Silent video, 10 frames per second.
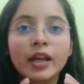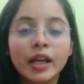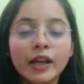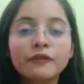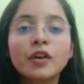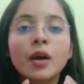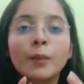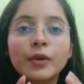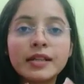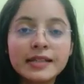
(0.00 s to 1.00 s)
If
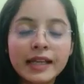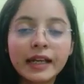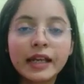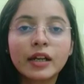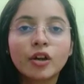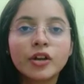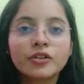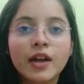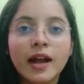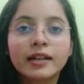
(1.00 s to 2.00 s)
preceding
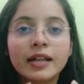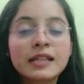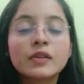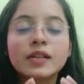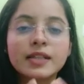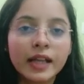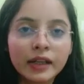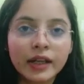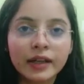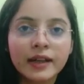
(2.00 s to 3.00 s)
contract is
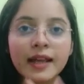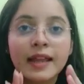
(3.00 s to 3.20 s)
rescinded,